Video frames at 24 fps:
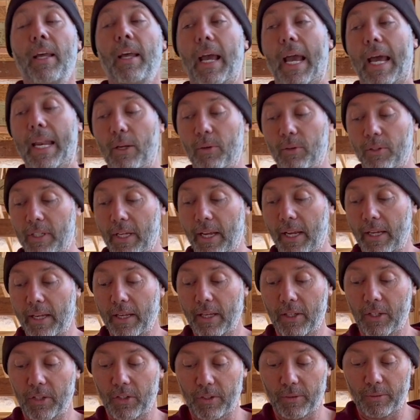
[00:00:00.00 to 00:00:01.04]
And he would take
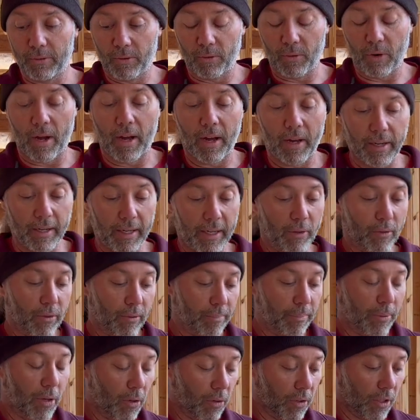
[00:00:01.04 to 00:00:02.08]
his rod and he
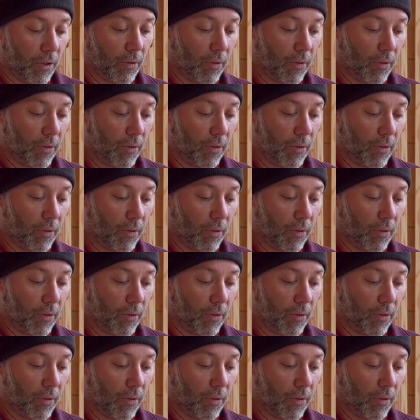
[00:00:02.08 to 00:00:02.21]
would poke it